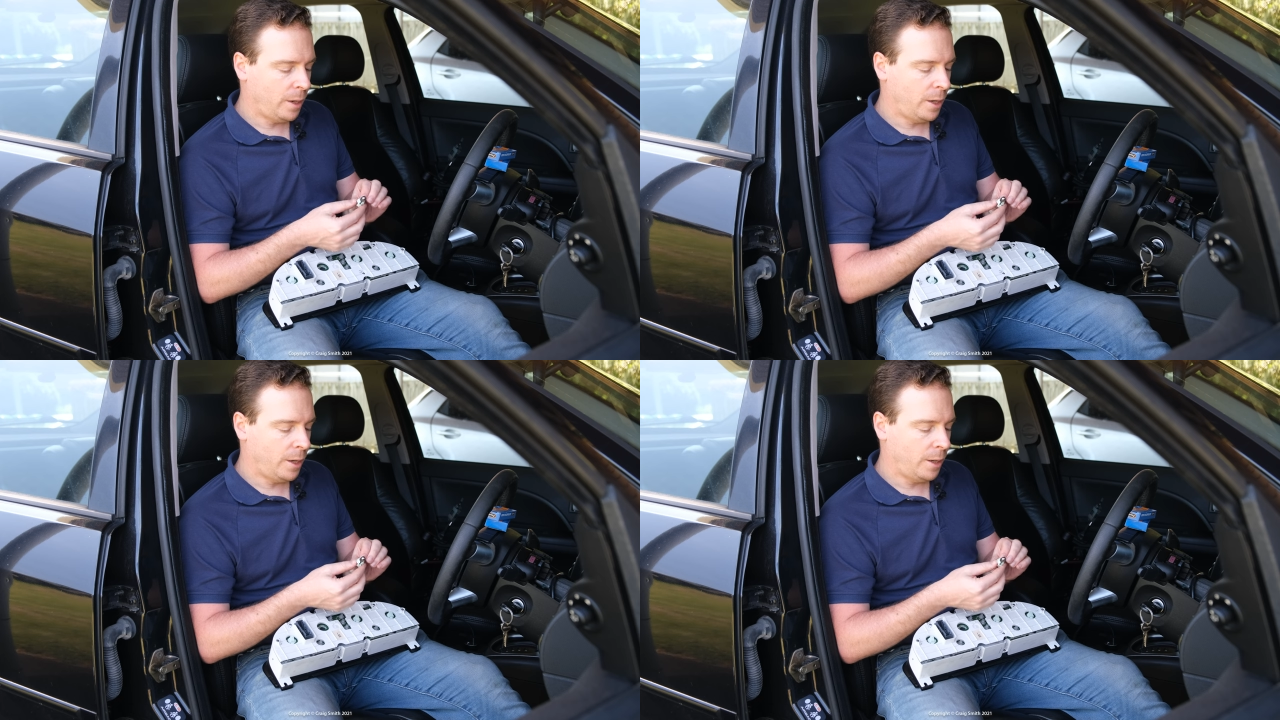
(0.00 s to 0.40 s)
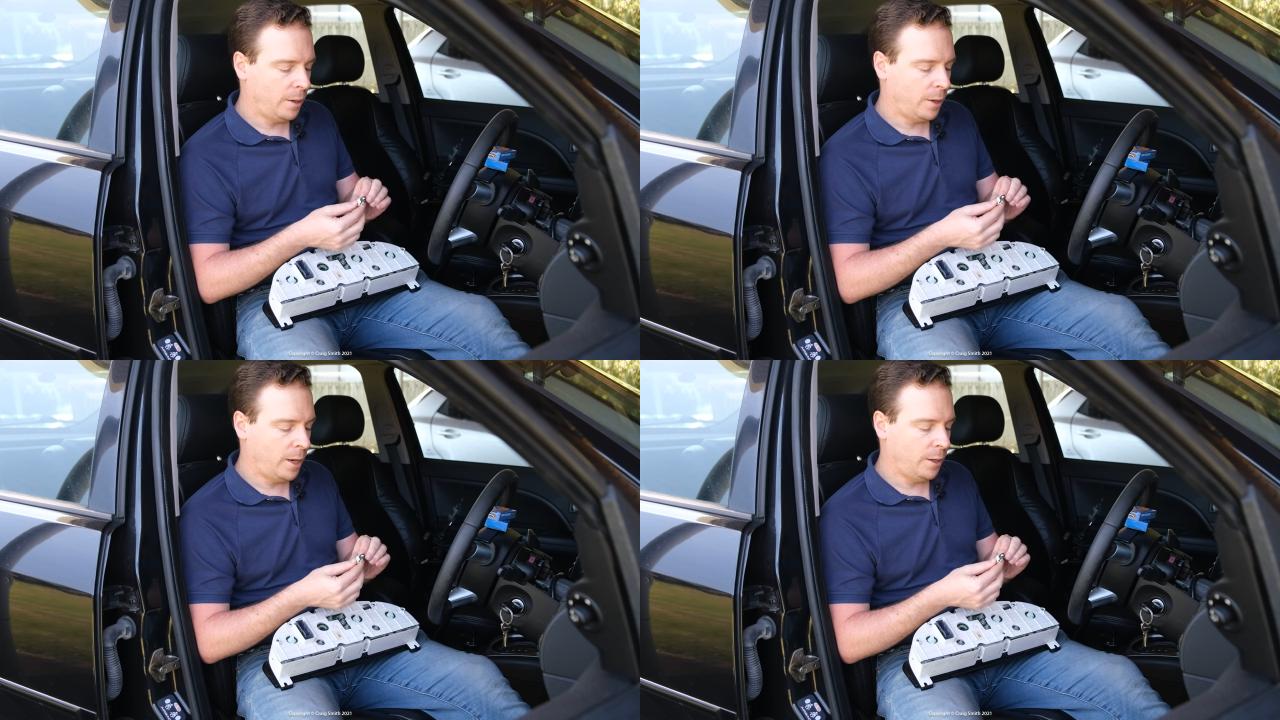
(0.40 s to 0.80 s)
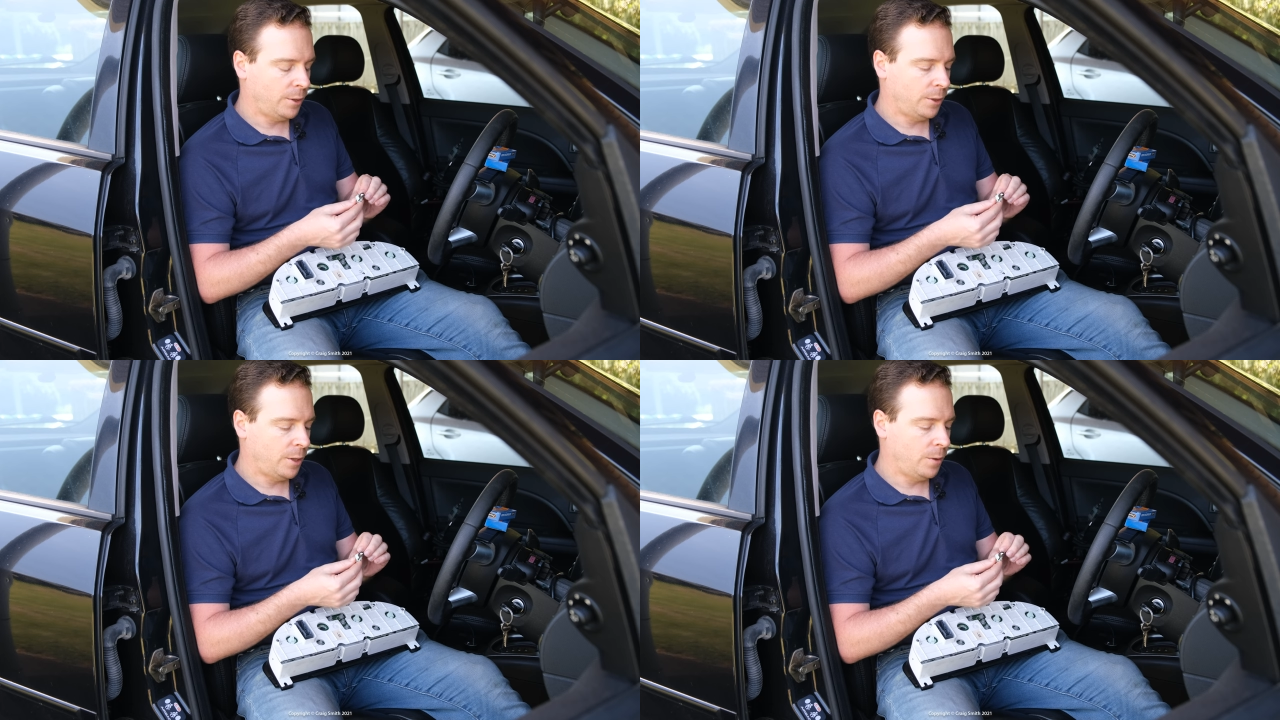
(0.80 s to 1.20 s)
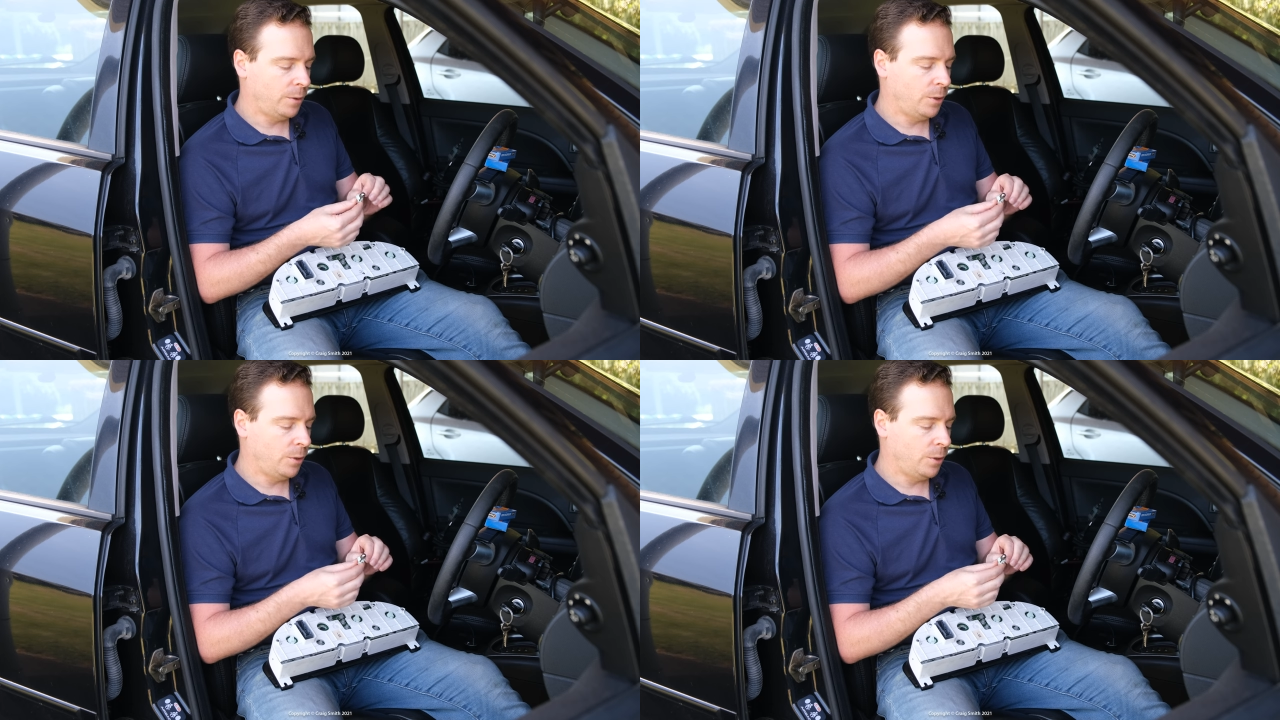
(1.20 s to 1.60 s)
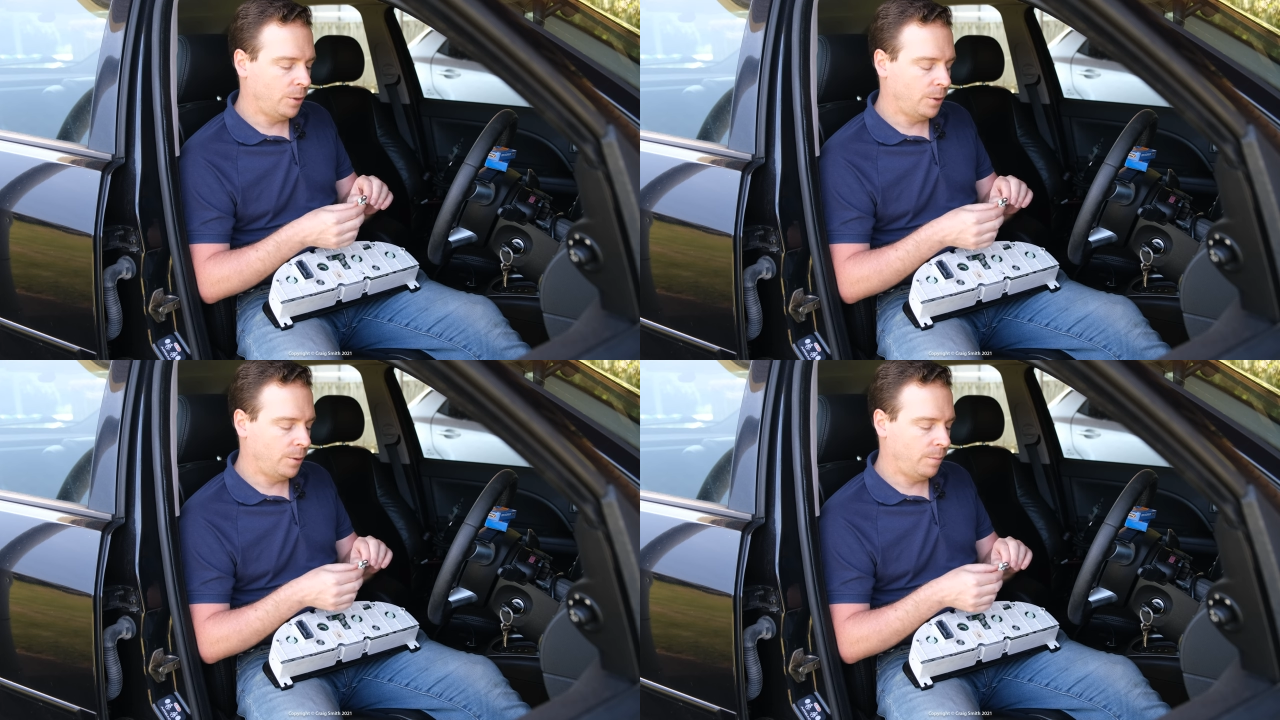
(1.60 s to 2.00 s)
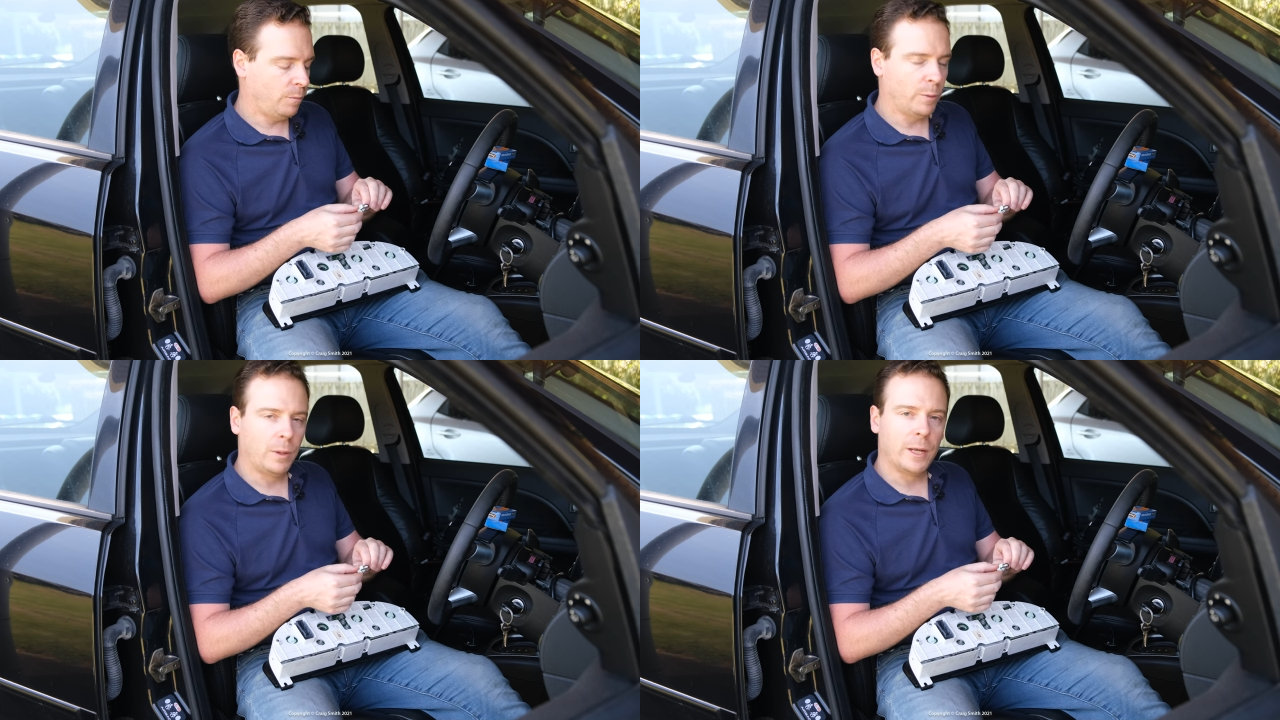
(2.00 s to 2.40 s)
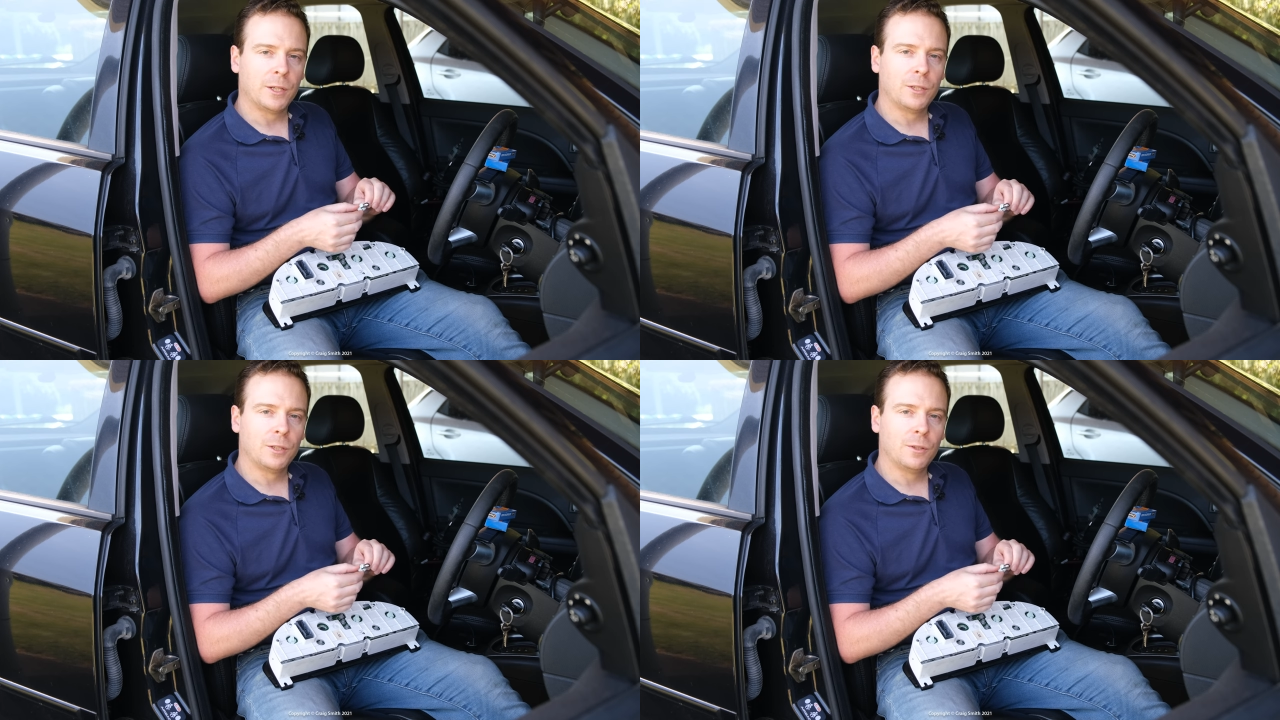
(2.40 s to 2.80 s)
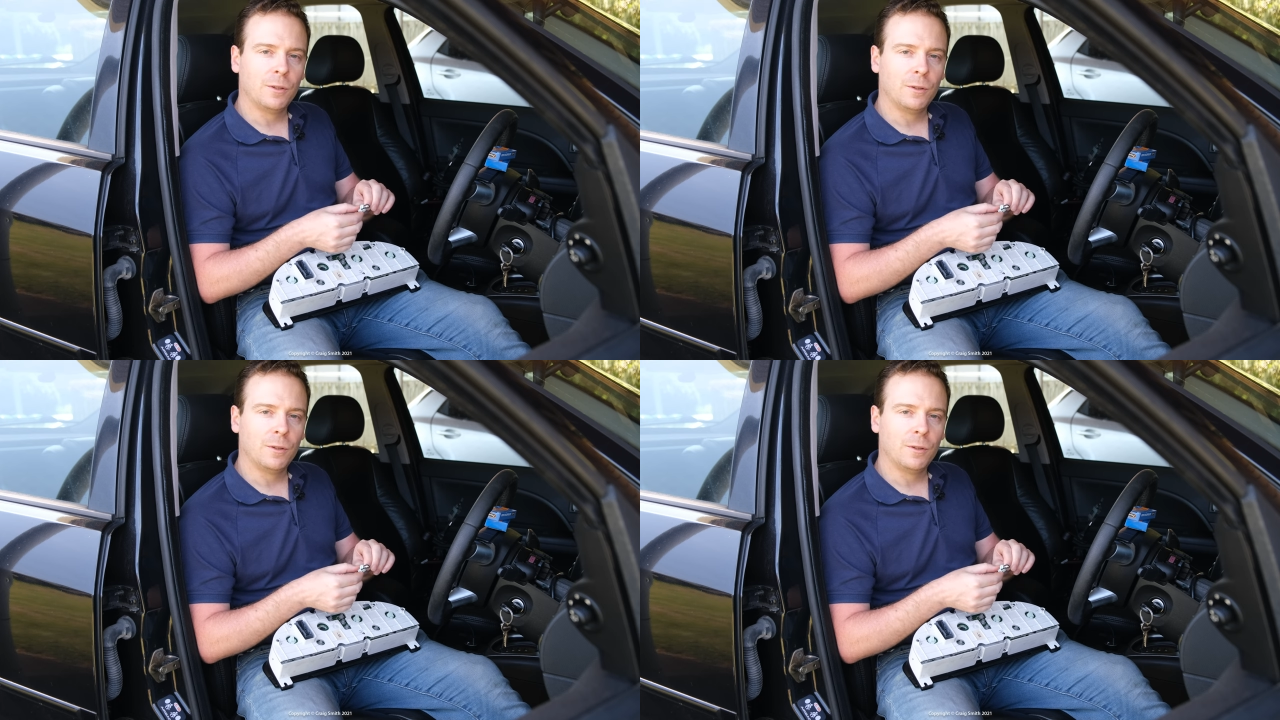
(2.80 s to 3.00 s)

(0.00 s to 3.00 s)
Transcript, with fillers: uh, okay, so you could replace,